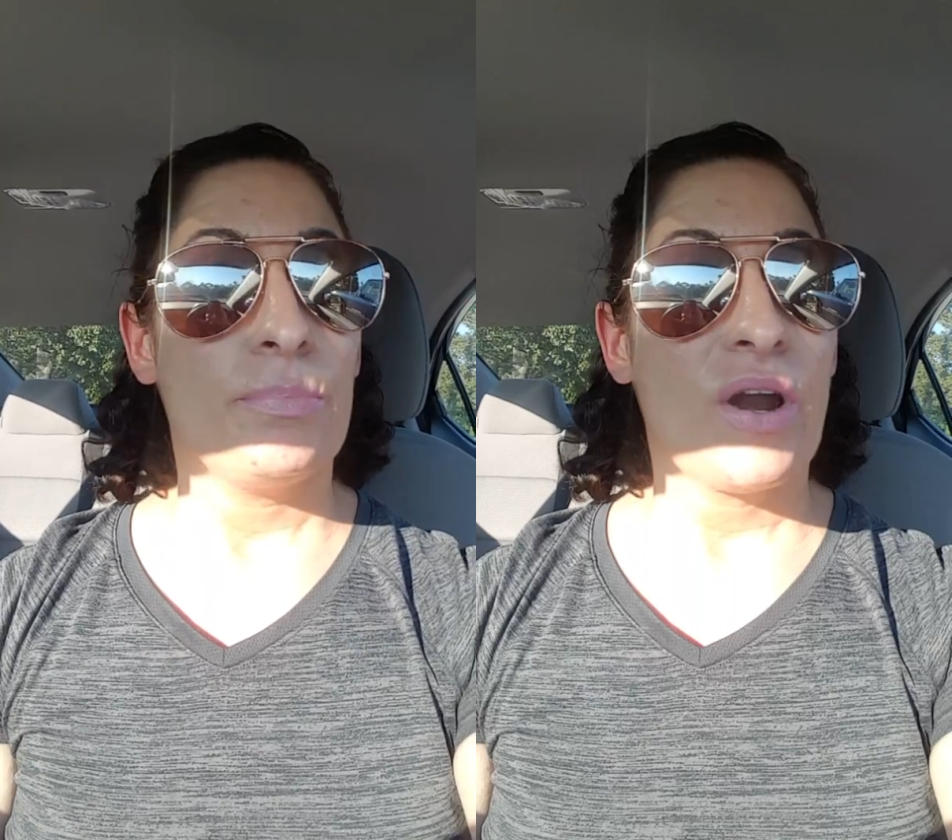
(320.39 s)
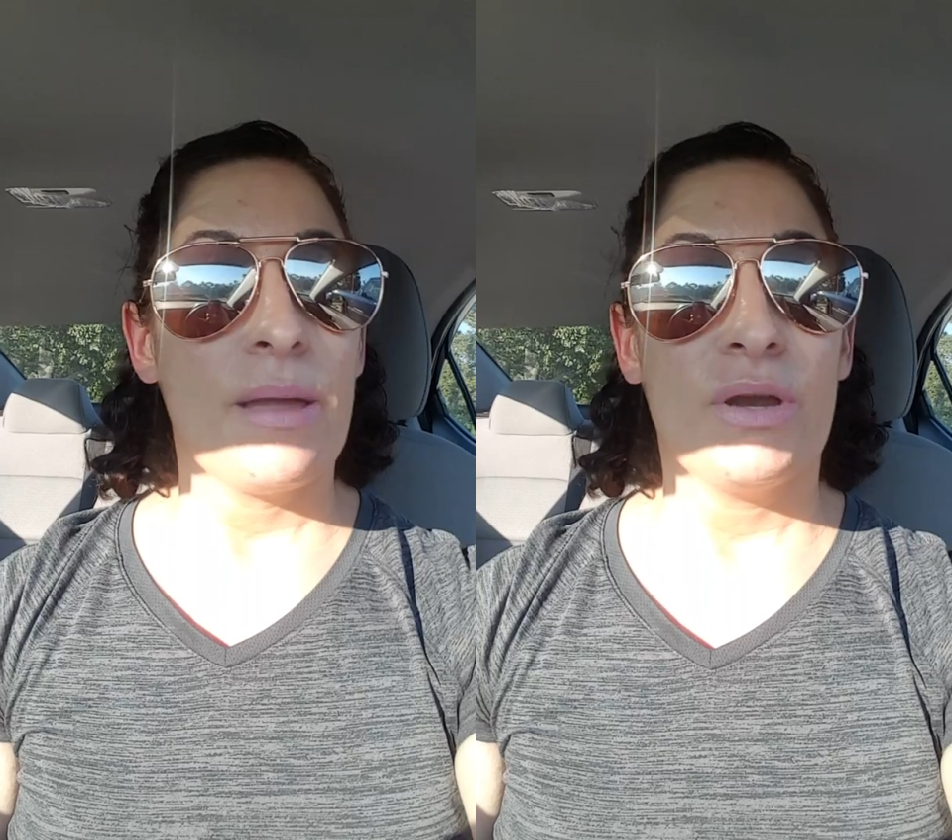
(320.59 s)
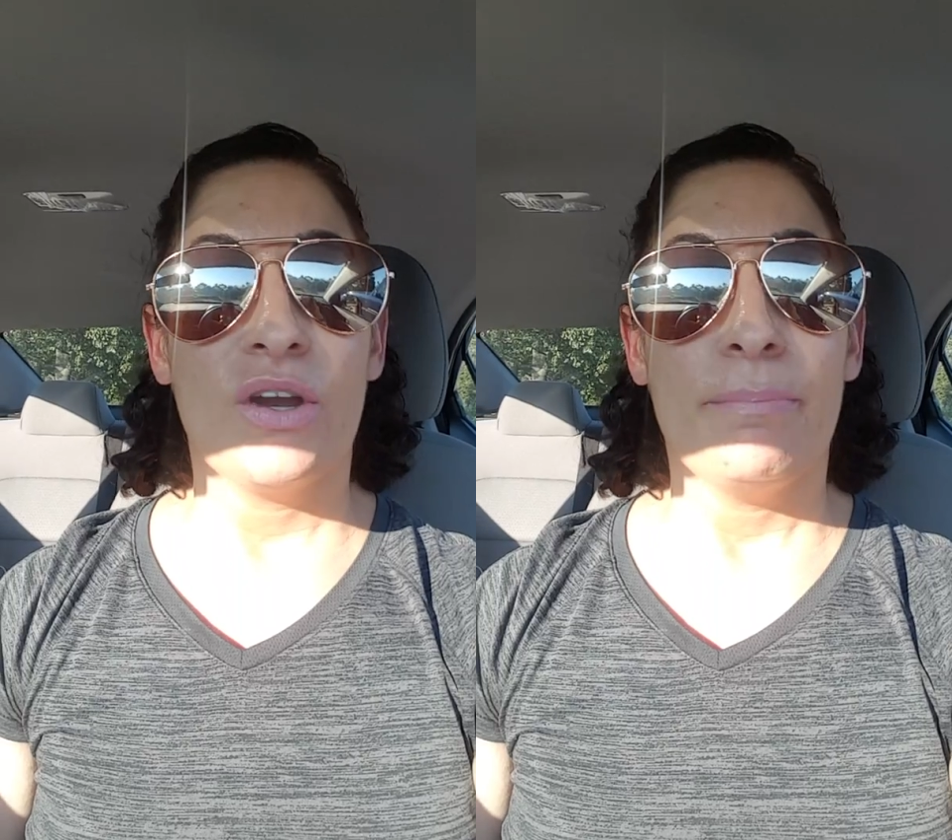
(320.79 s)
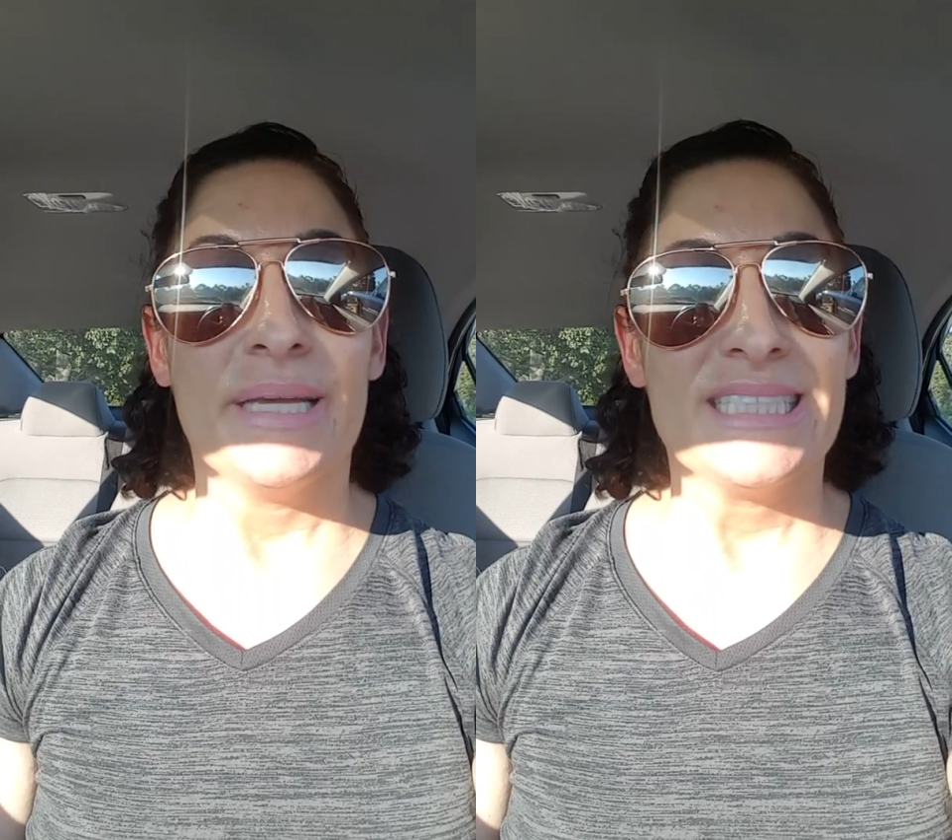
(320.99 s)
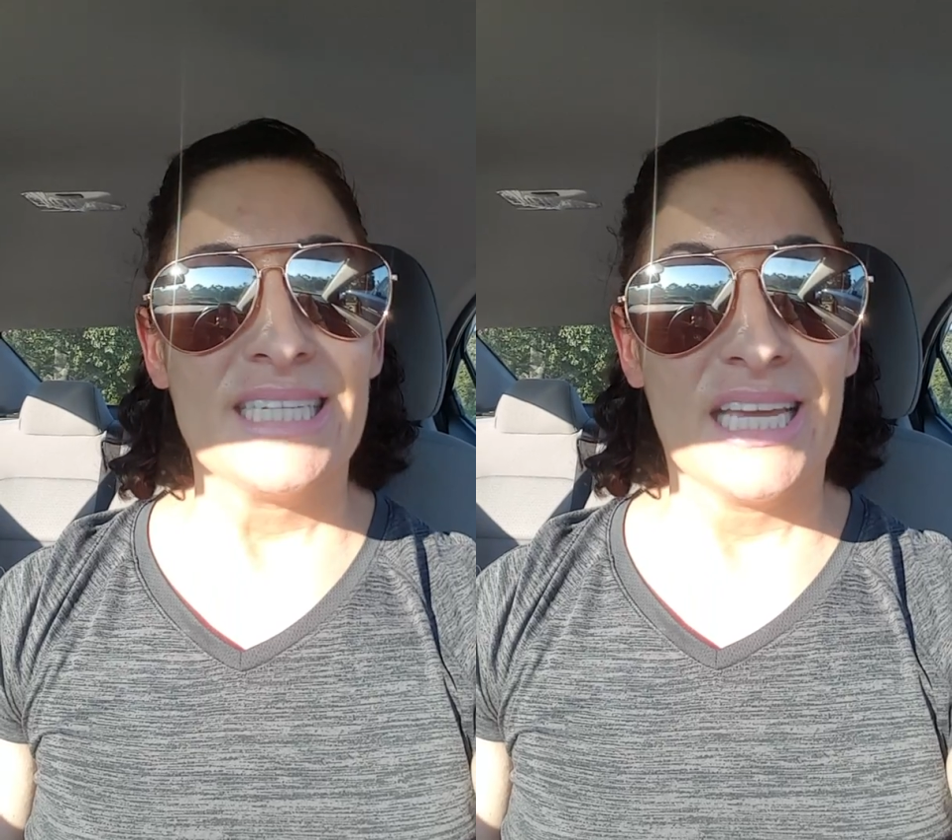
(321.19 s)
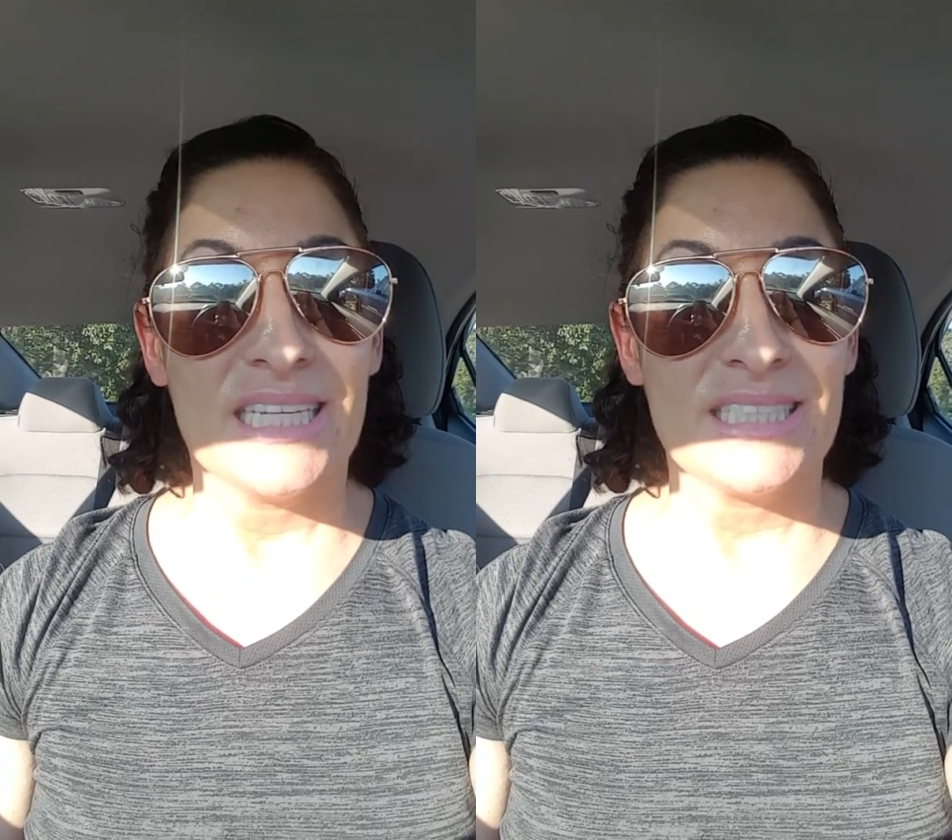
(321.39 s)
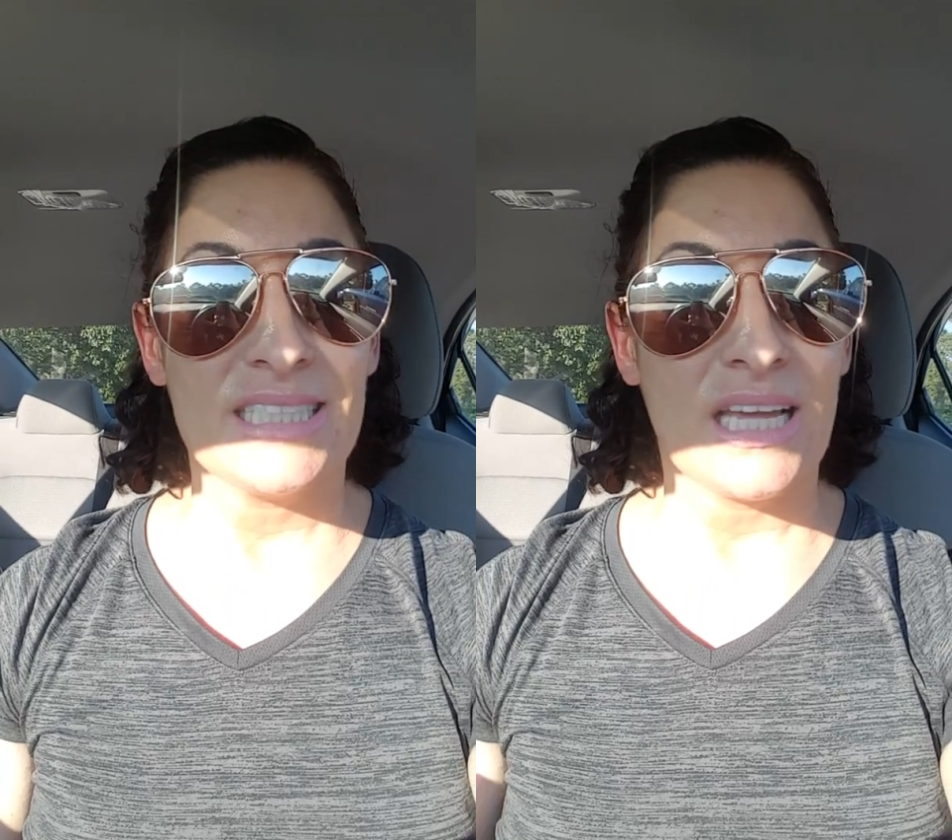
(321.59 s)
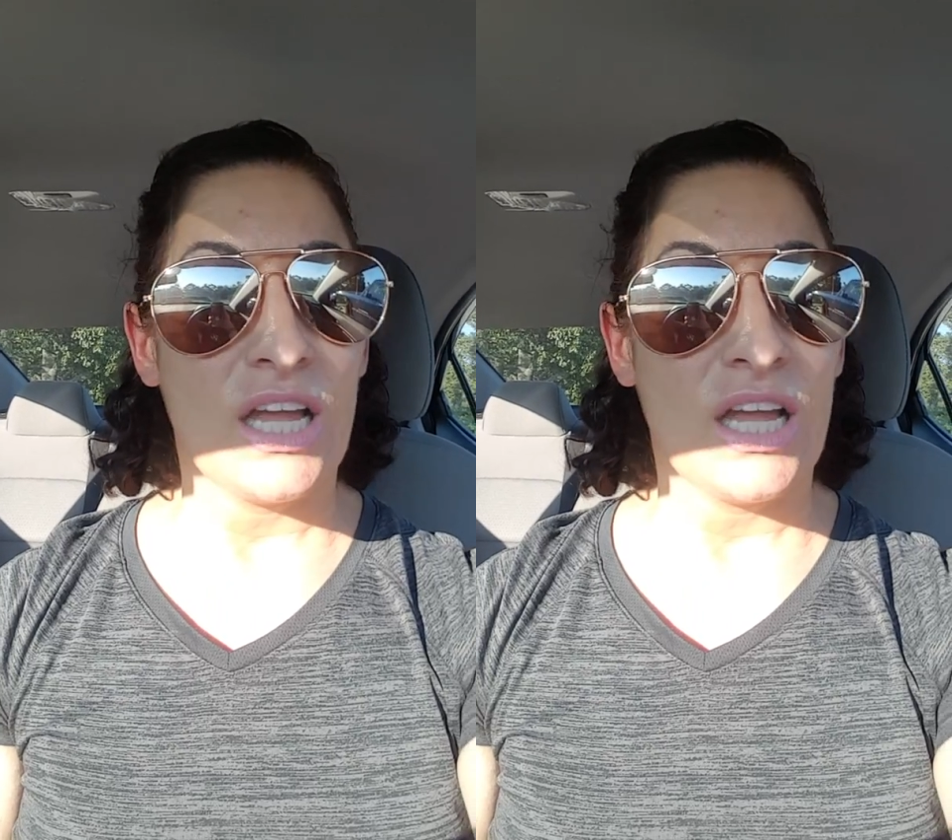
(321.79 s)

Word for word: primary business,